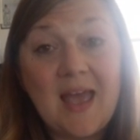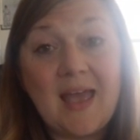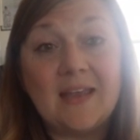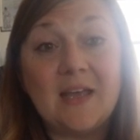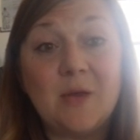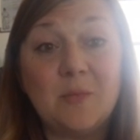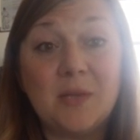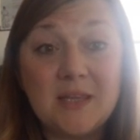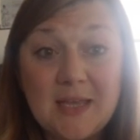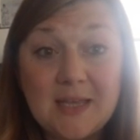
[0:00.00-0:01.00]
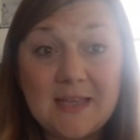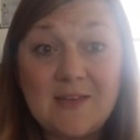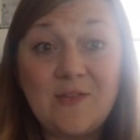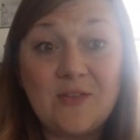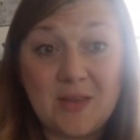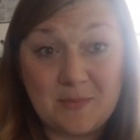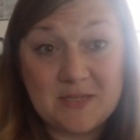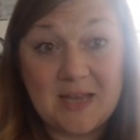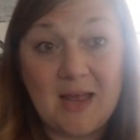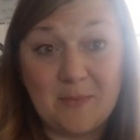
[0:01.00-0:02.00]
and completely flipped
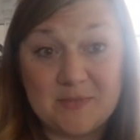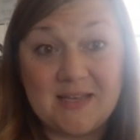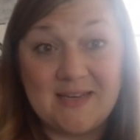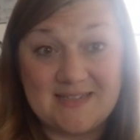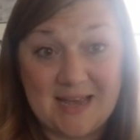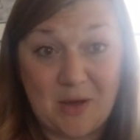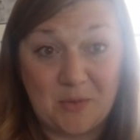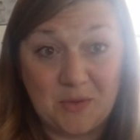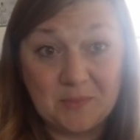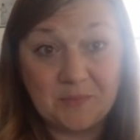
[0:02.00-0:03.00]
it upside down?